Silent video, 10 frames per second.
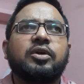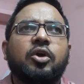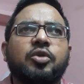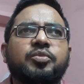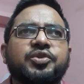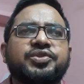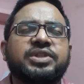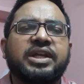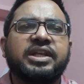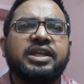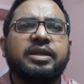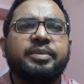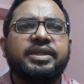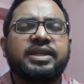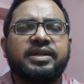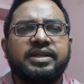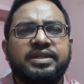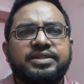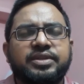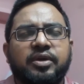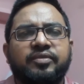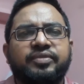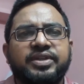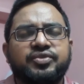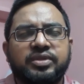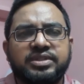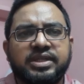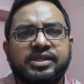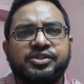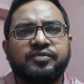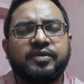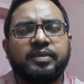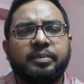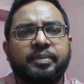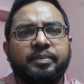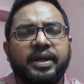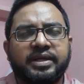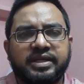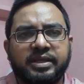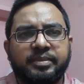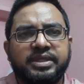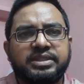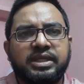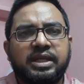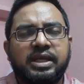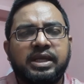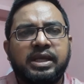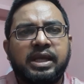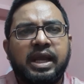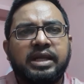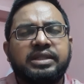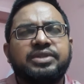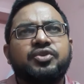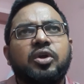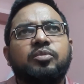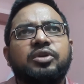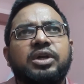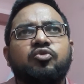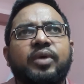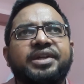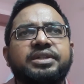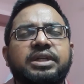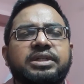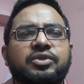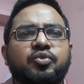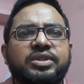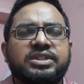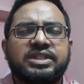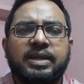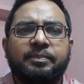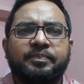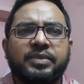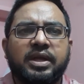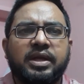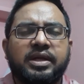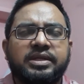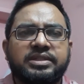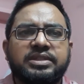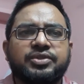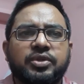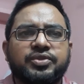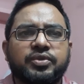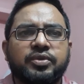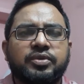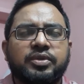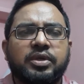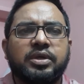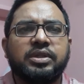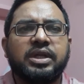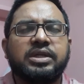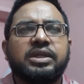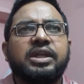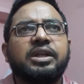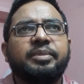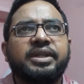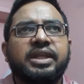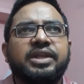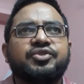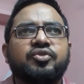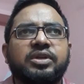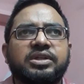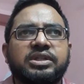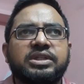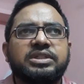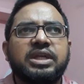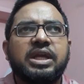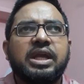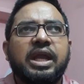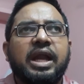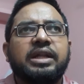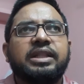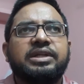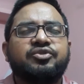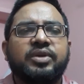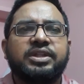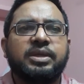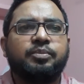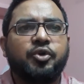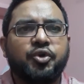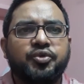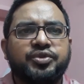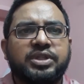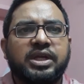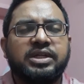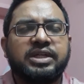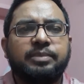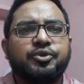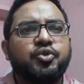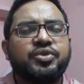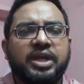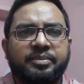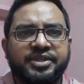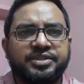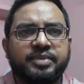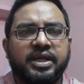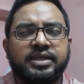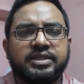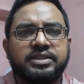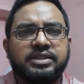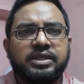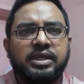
hormones that inhibit the release of insulin secretion from the pancreatic beta cell, and these hormones are quite related with some disease also that inhibit the insulin release, and that's why they produce the type 2 diabetes mellitus.